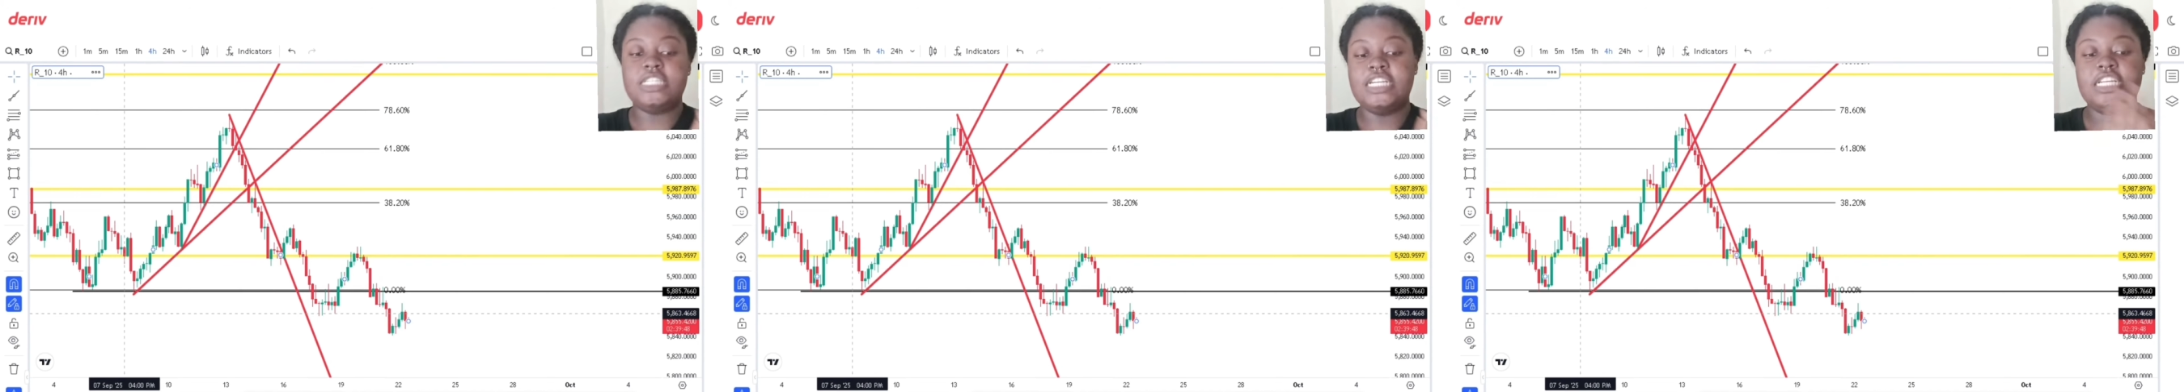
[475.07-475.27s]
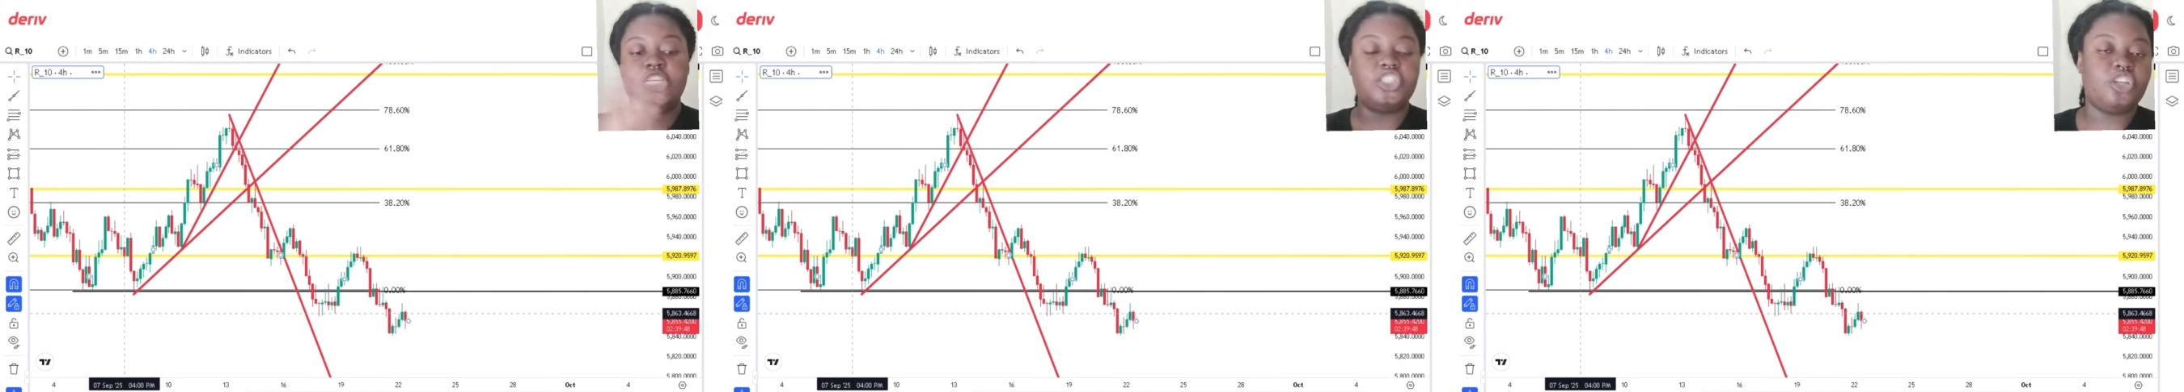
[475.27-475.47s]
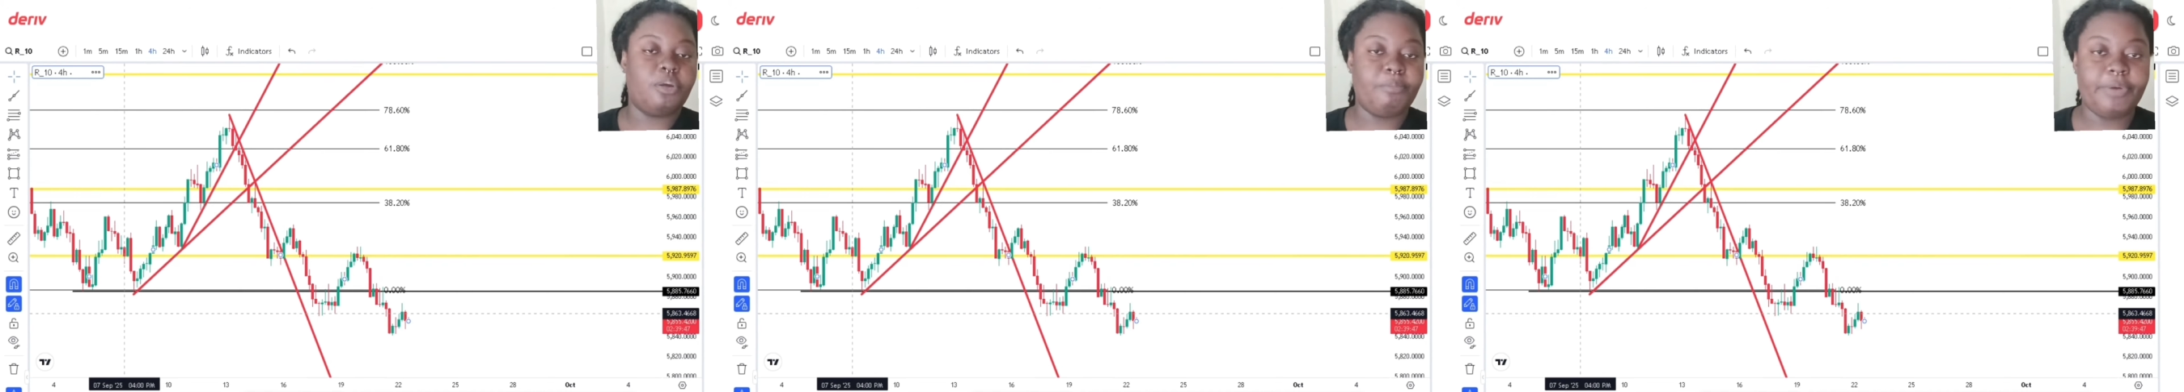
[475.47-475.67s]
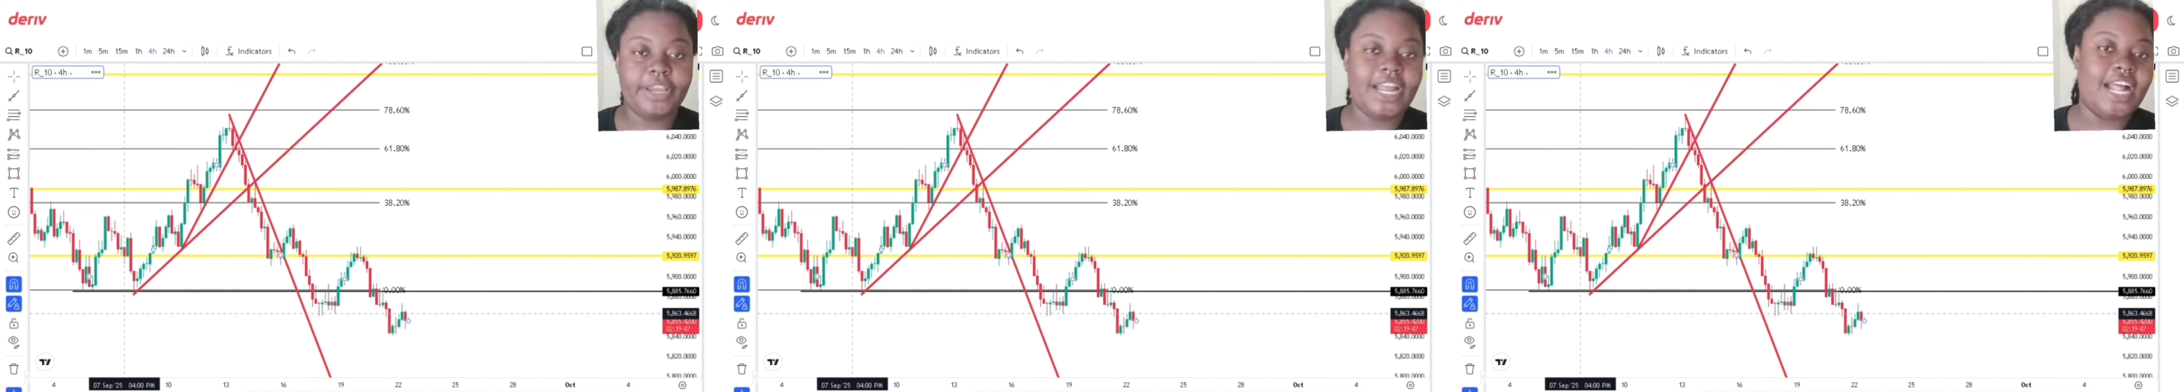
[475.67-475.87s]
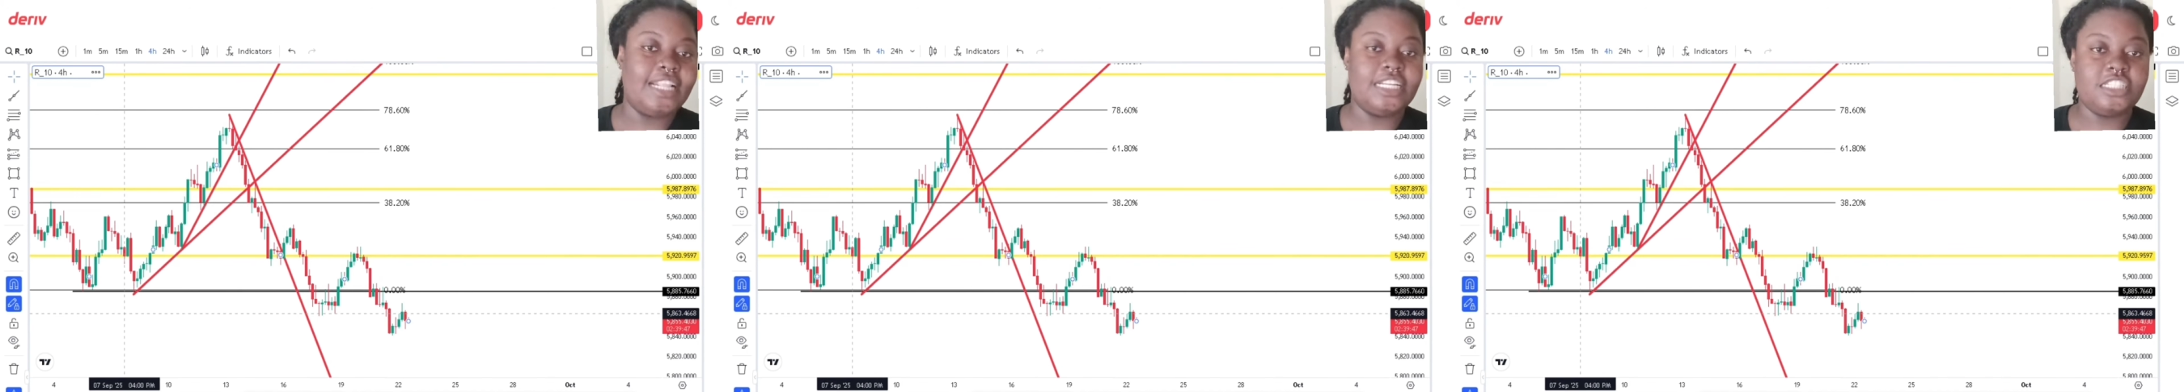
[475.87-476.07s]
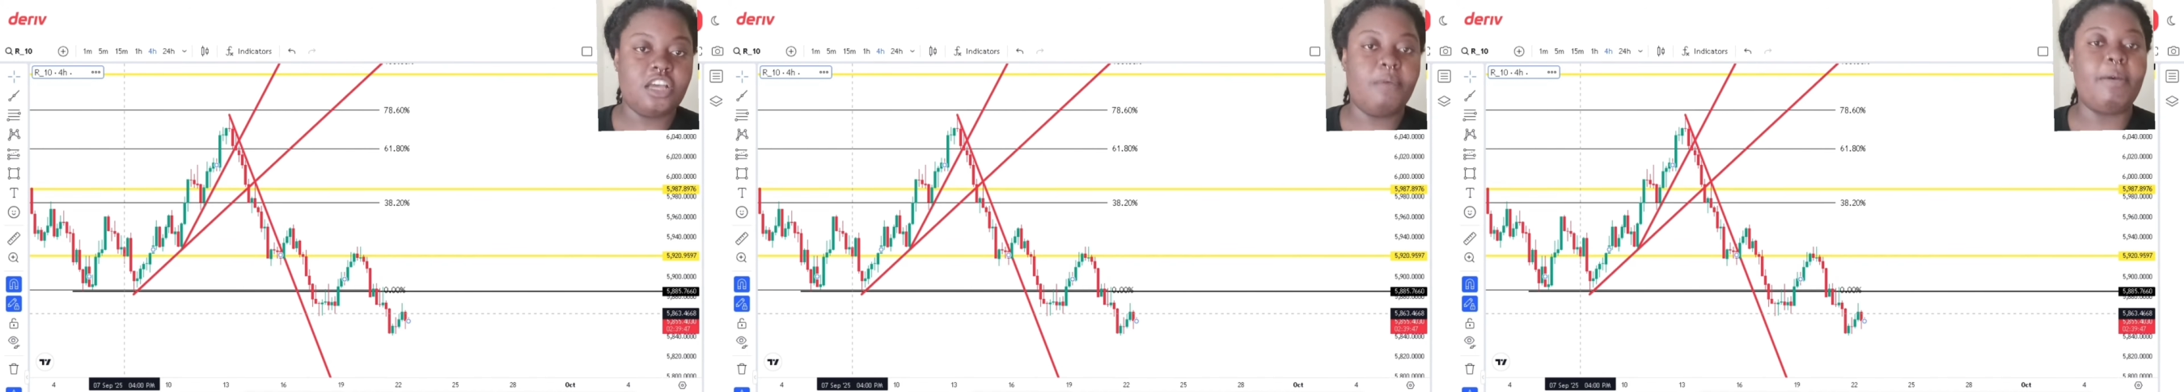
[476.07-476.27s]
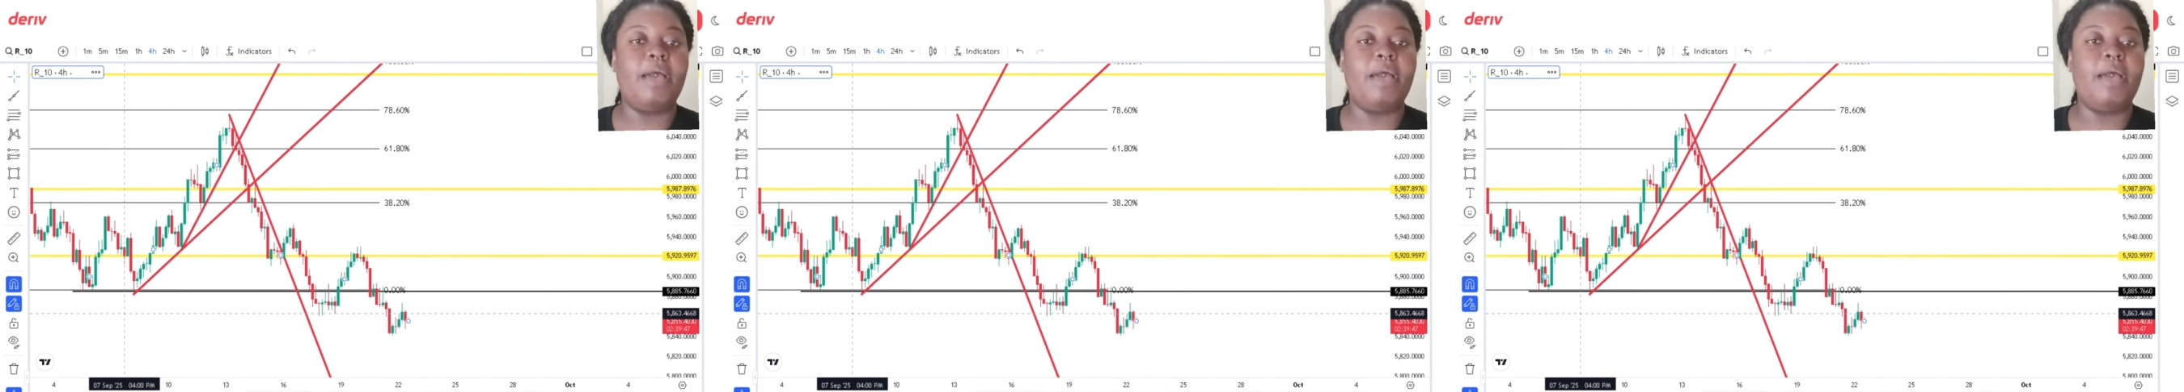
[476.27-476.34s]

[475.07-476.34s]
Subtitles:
initial break at the top.